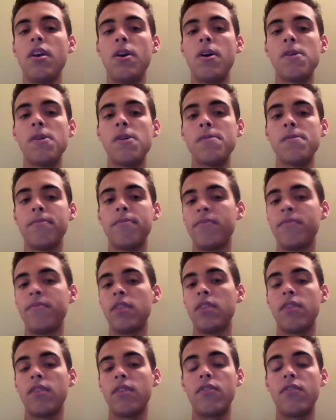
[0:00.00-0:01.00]
Um,
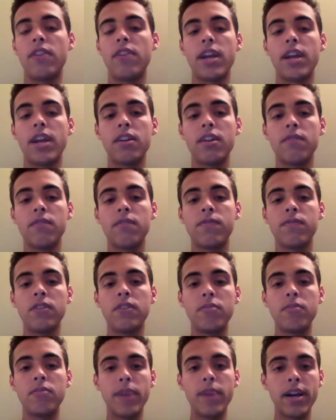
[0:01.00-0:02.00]
for negative
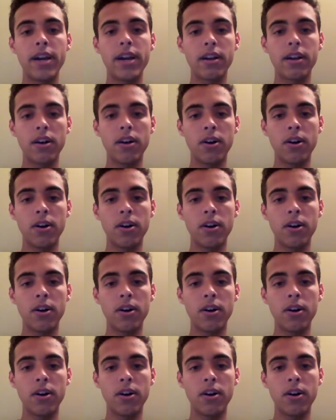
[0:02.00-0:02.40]
feedback,